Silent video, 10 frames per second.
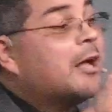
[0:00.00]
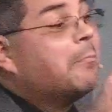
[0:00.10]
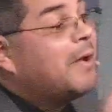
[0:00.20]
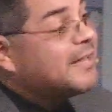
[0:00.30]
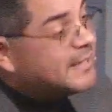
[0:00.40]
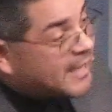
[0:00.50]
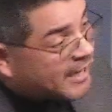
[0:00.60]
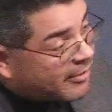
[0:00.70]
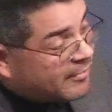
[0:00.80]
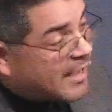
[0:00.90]
Well, on
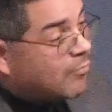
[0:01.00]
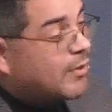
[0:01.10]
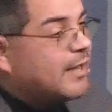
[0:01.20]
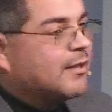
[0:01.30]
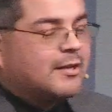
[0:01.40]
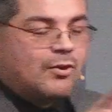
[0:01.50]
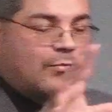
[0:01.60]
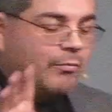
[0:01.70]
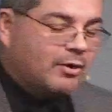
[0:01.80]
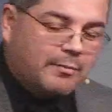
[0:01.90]
Monday of that week,
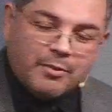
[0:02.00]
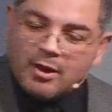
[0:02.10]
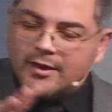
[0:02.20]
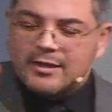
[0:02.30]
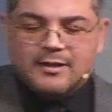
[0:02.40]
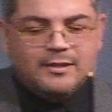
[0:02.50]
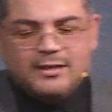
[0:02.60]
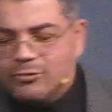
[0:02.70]
you know, we were in the park.